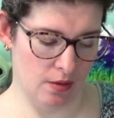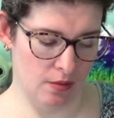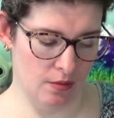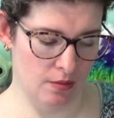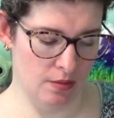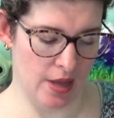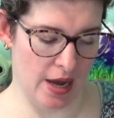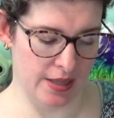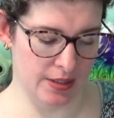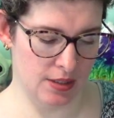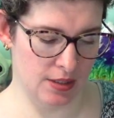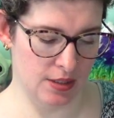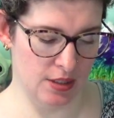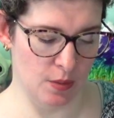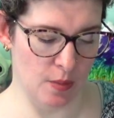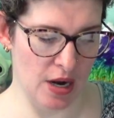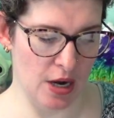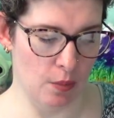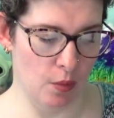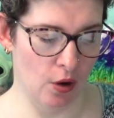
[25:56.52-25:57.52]
That's
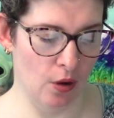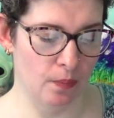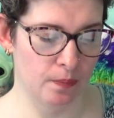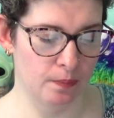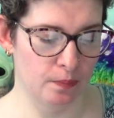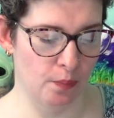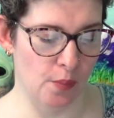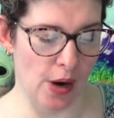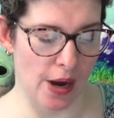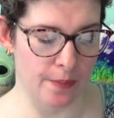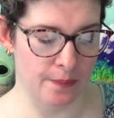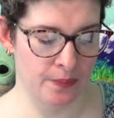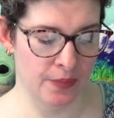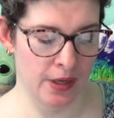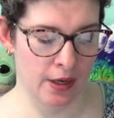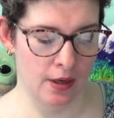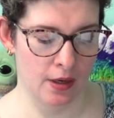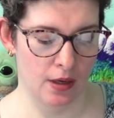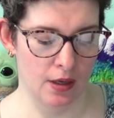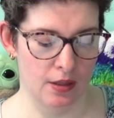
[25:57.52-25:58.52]
debatable, but
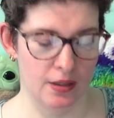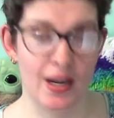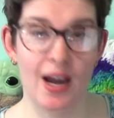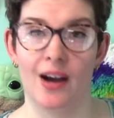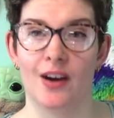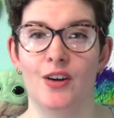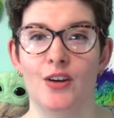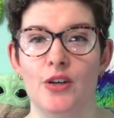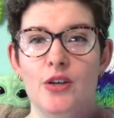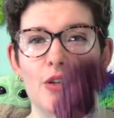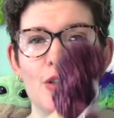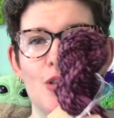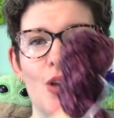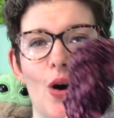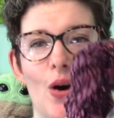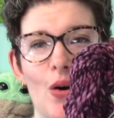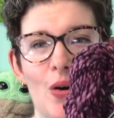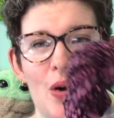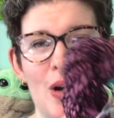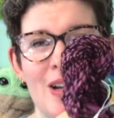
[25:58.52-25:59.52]
yeah.
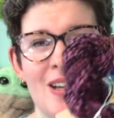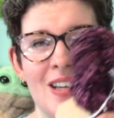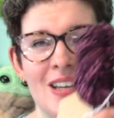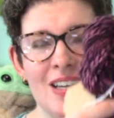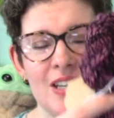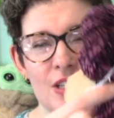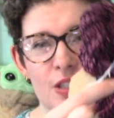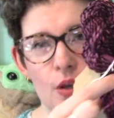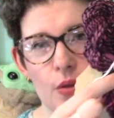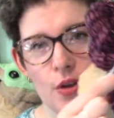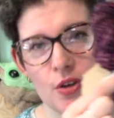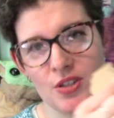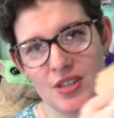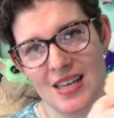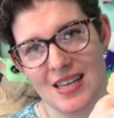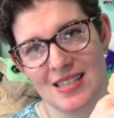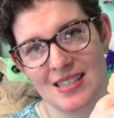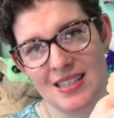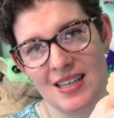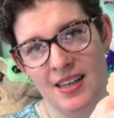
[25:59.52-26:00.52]
So there's
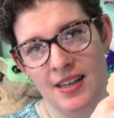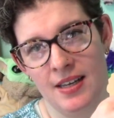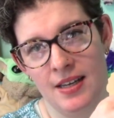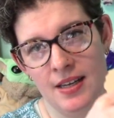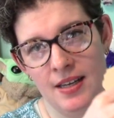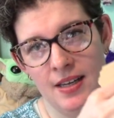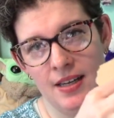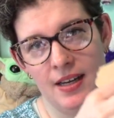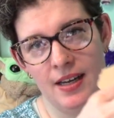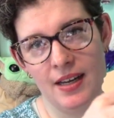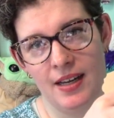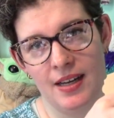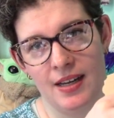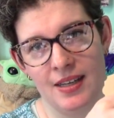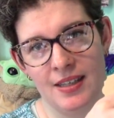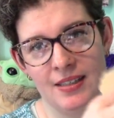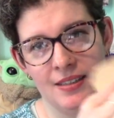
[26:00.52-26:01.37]
this. Yeah,